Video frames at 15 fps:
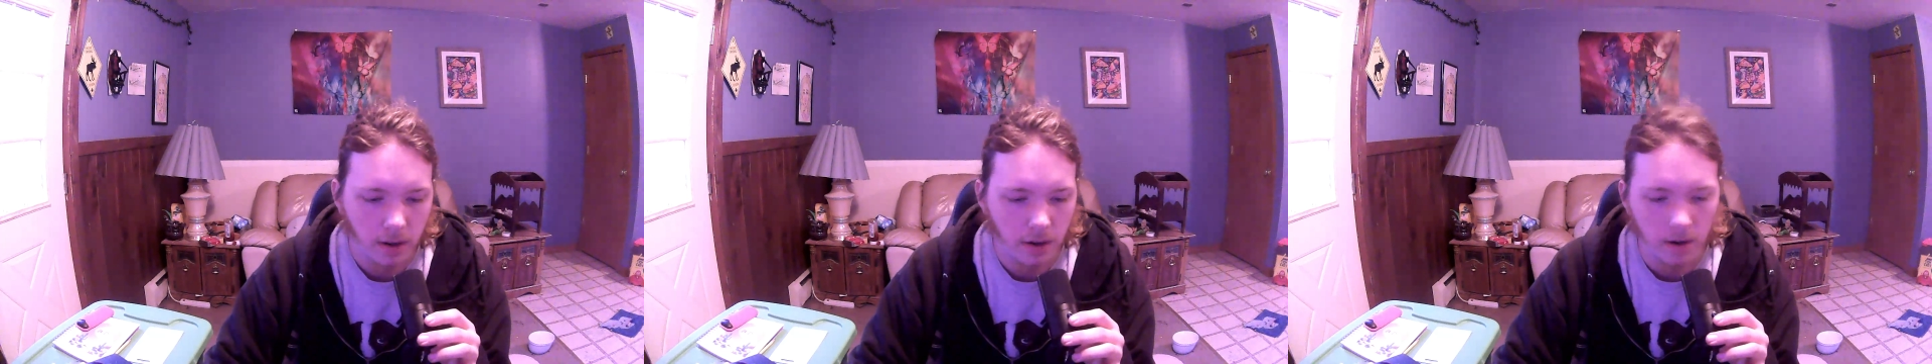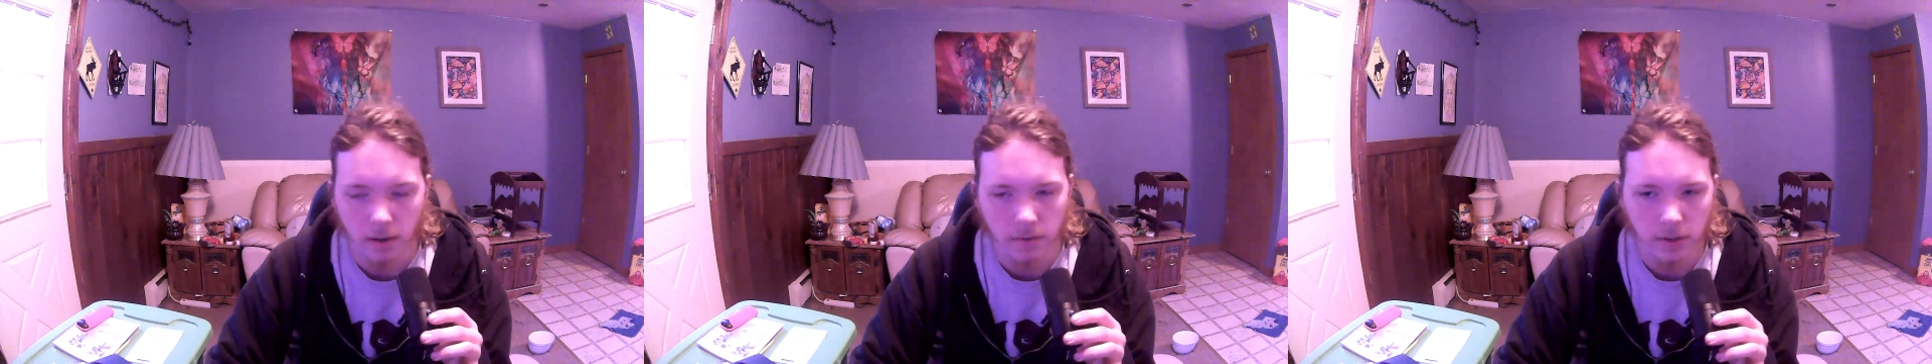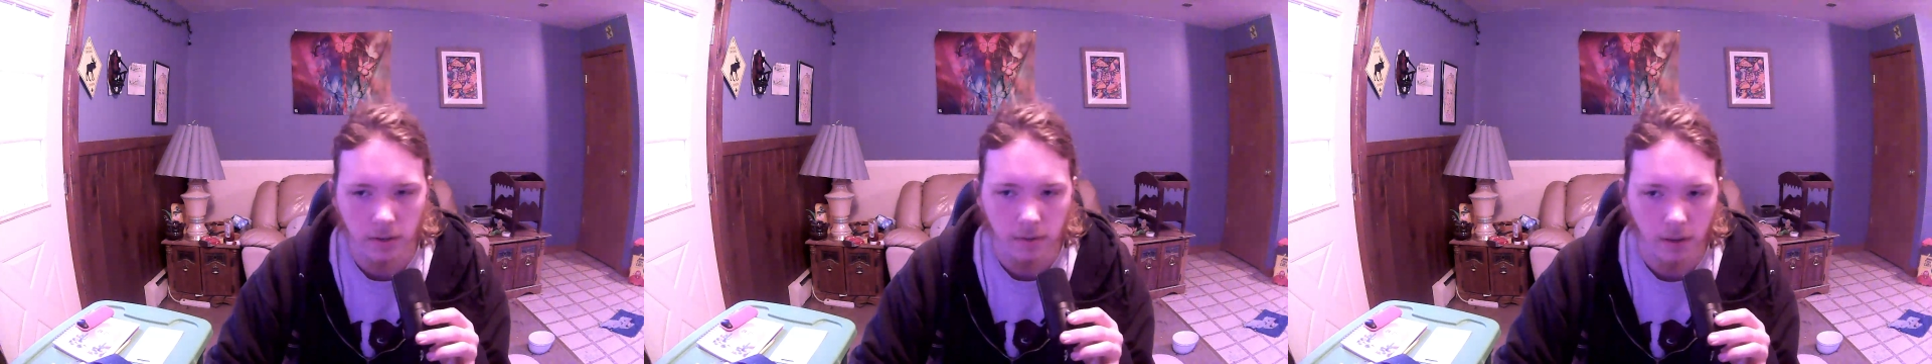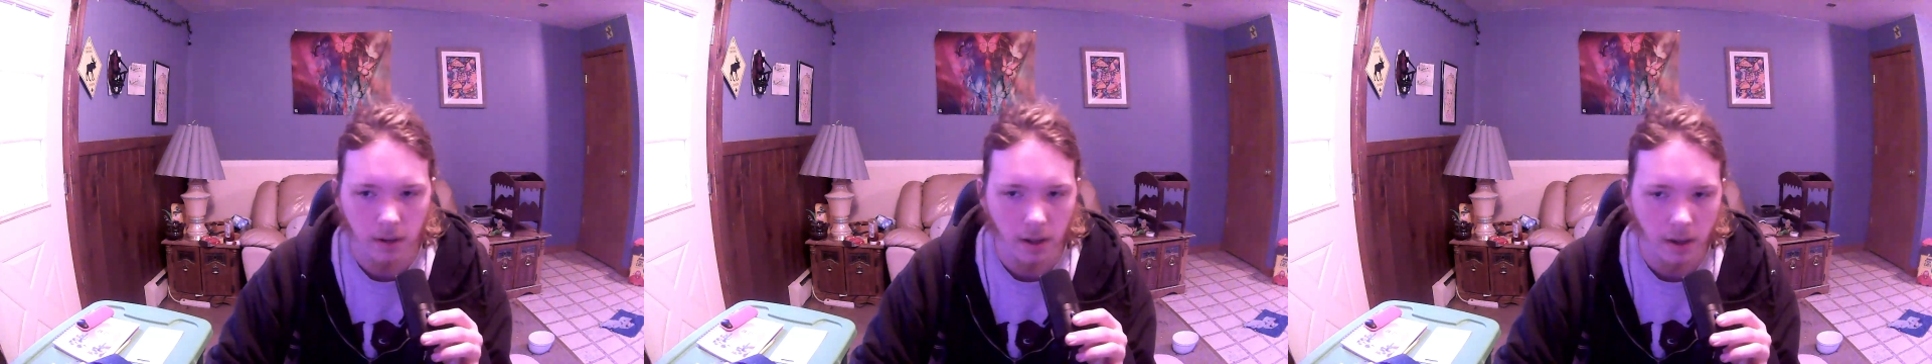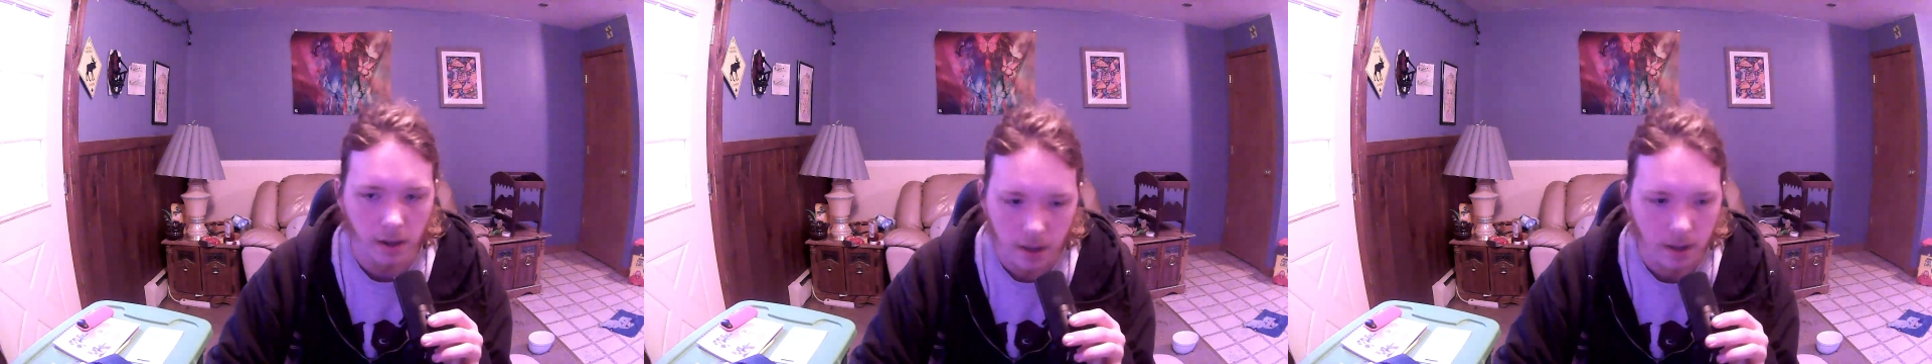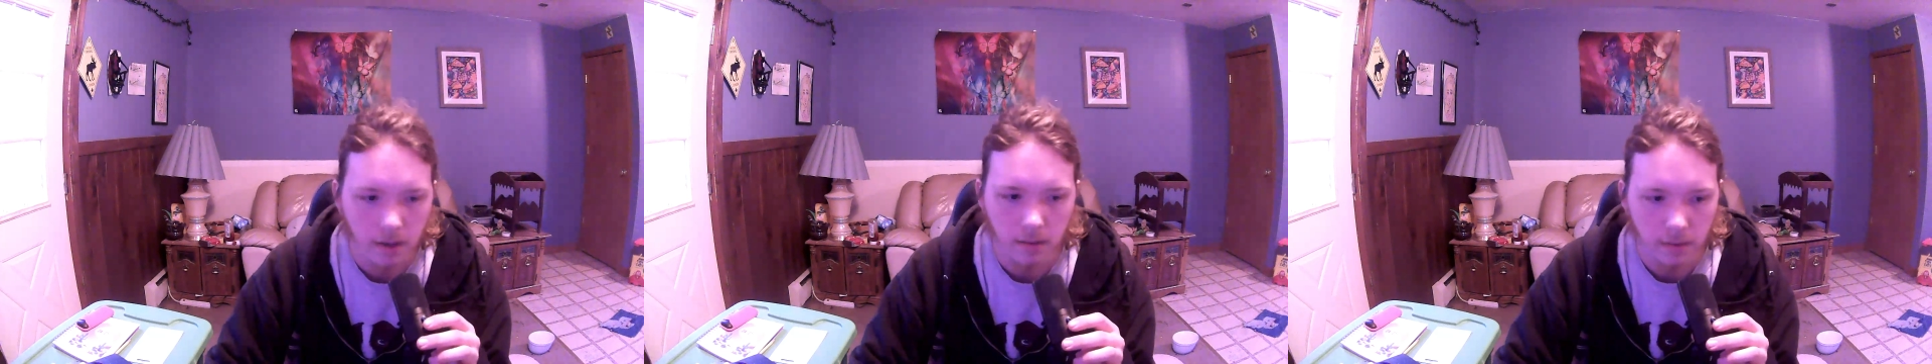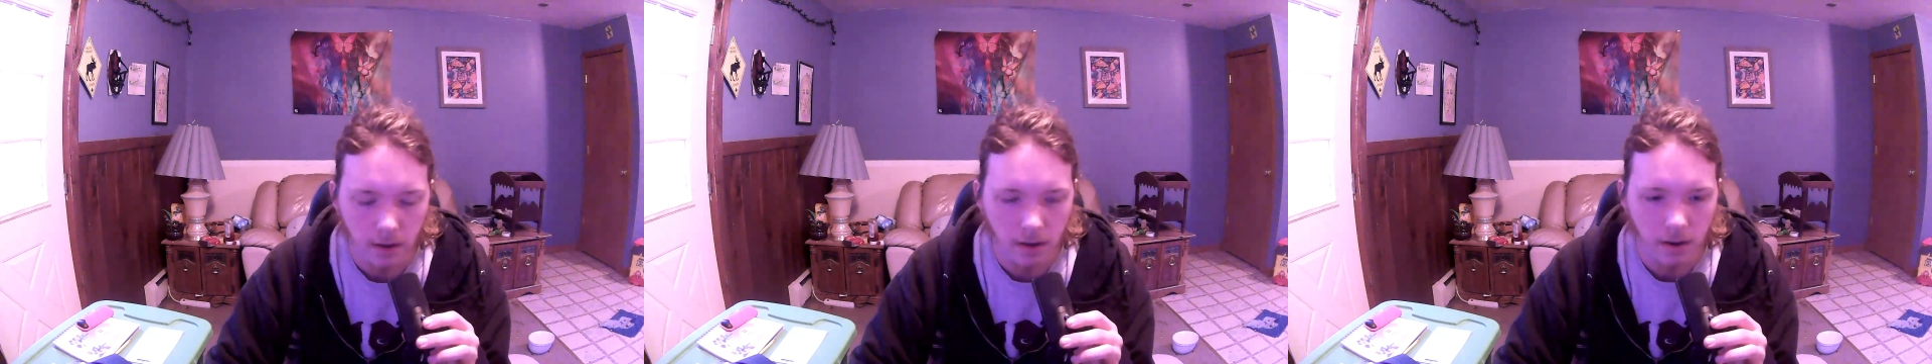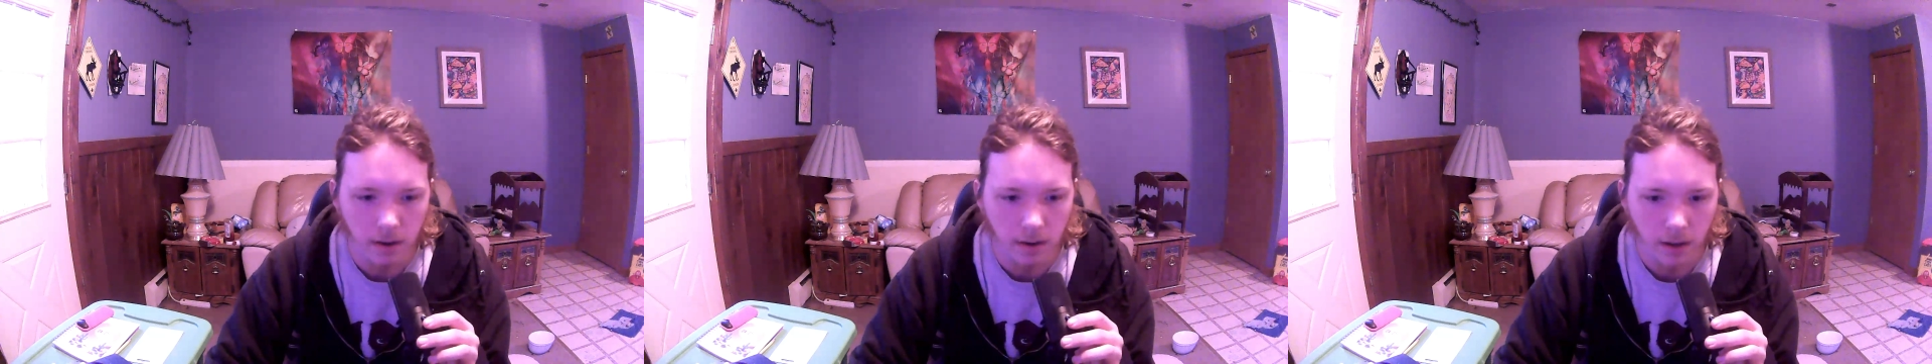and obviously like
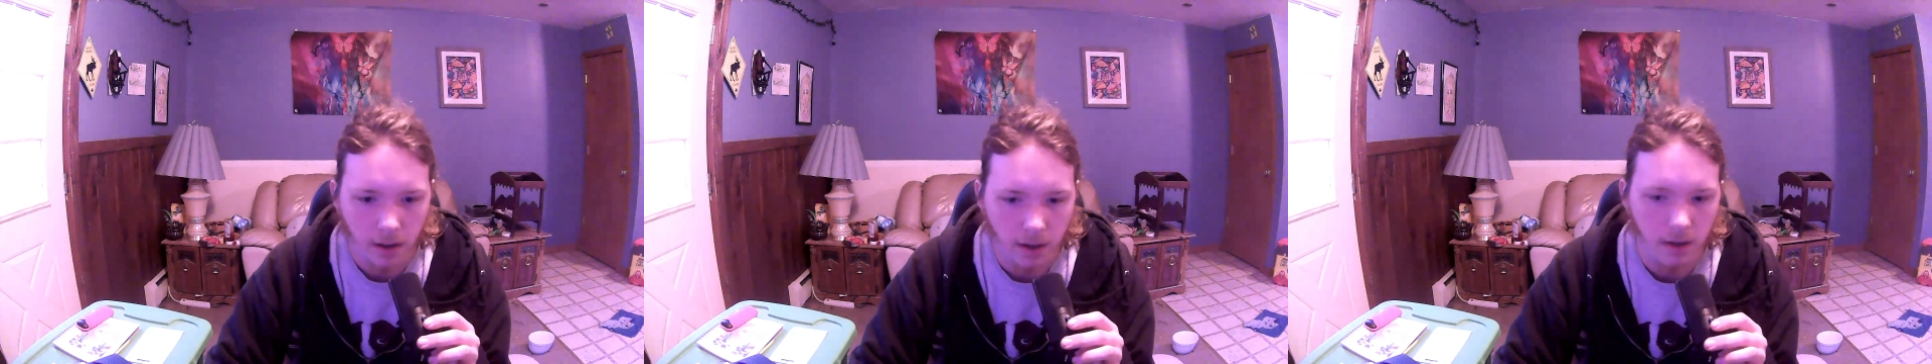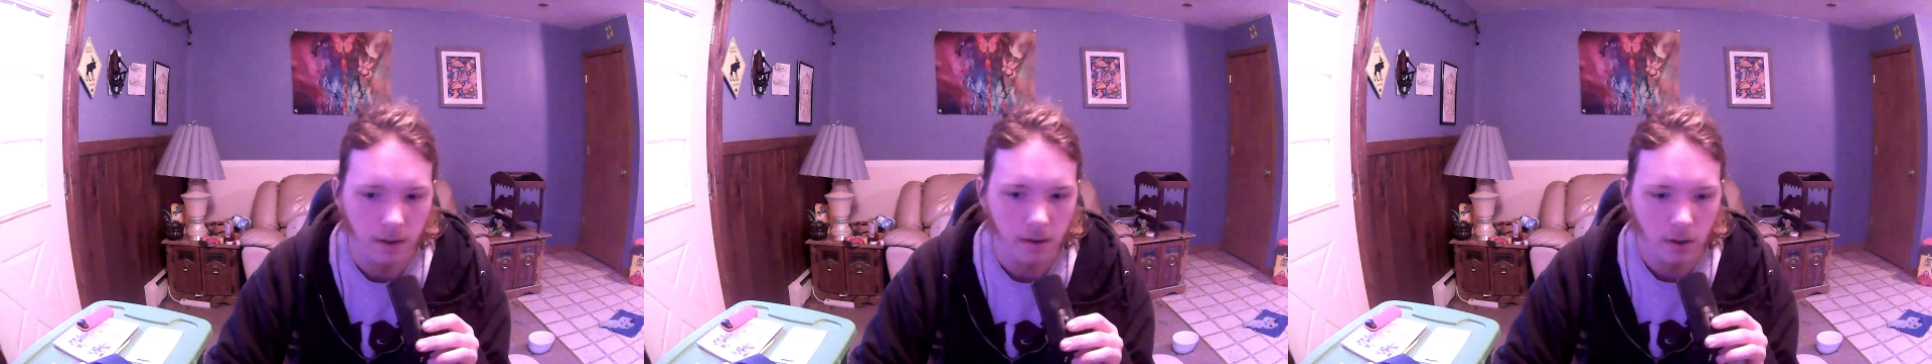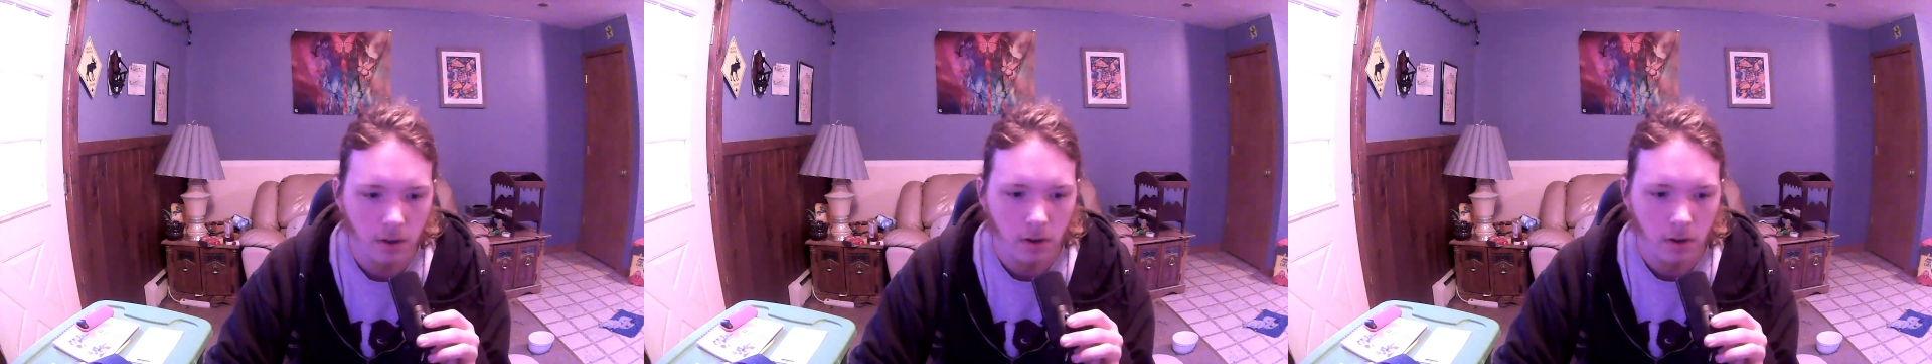Cascadia can't